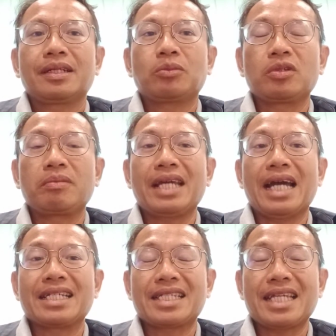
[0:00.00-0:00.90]
would be
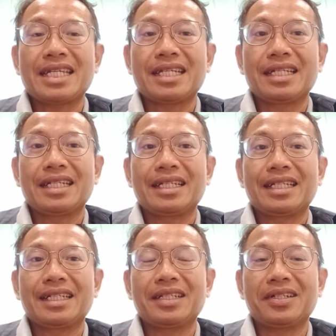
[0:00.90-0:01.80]
undertaken
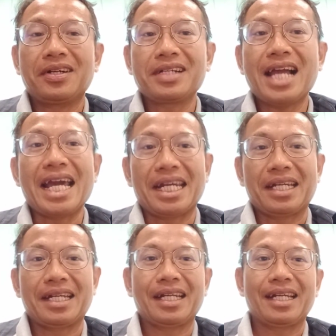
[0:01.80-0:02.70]
online,
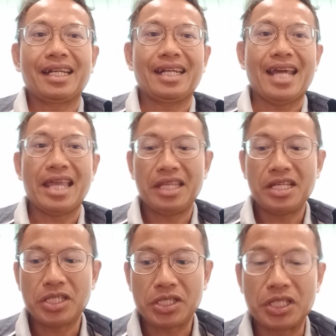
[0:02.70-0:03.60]
and
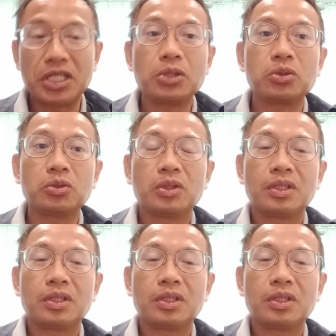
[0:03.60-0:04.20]
this is due